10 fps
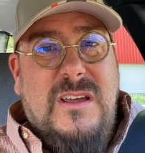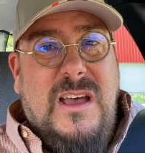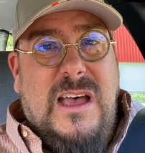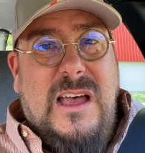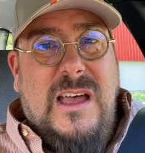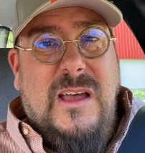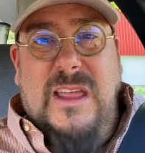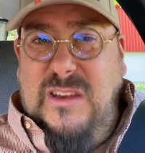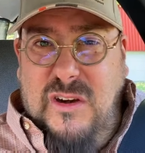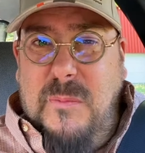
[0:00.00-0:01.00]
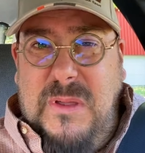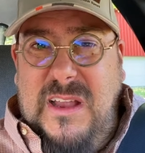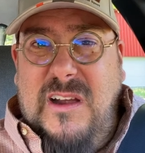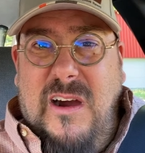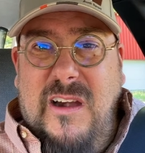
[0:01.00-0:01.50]
uh, and
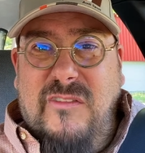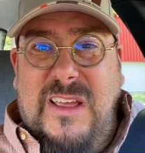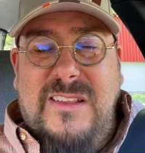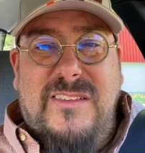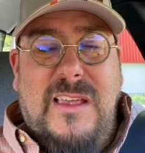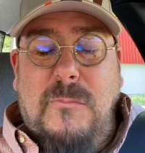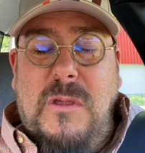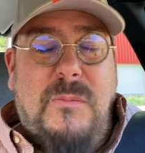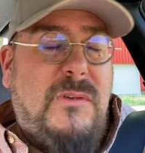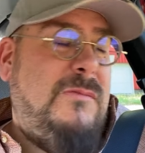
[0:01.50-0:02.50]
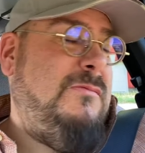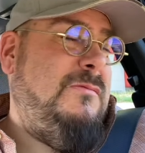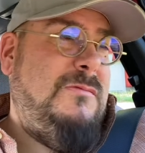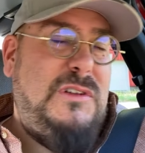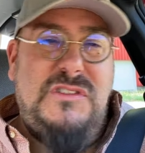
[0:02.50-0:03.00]
European car events, and people
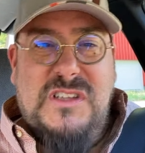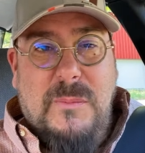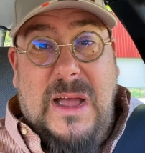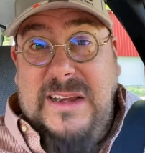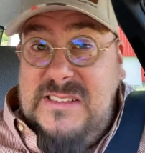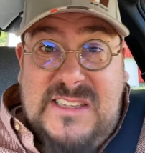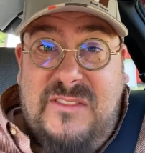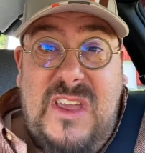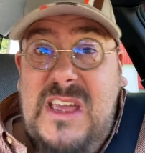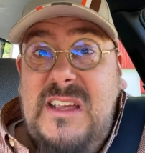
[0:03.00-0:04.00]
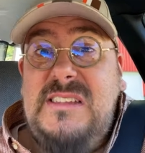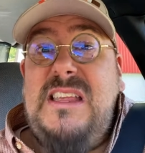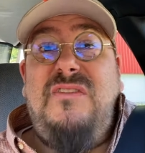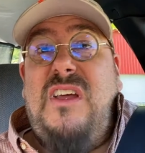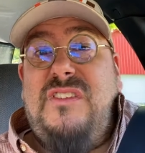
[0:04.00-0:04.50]
lose their mind because they've, cause
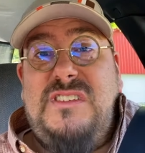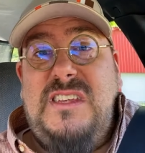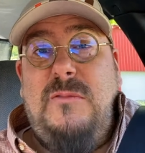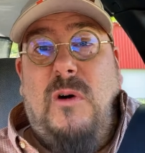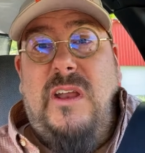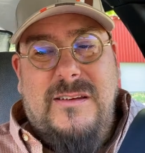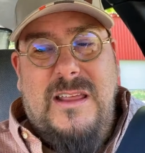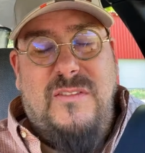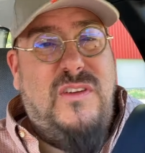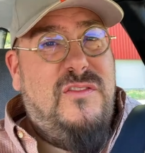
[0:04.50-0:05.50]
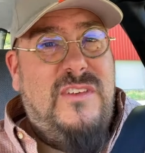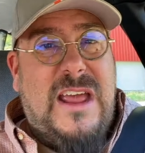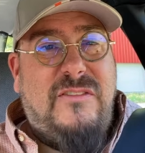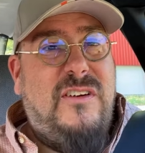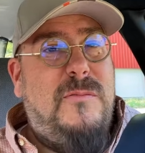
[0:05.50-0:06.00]
they've never seen one. If you've
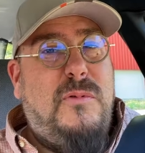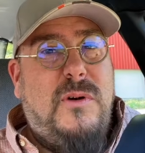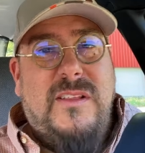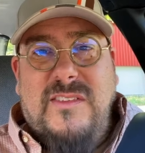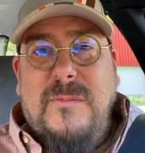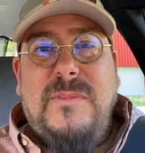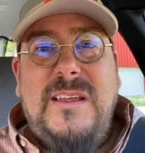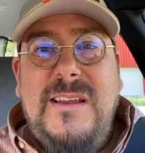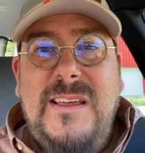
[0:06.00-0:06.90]
never imported something,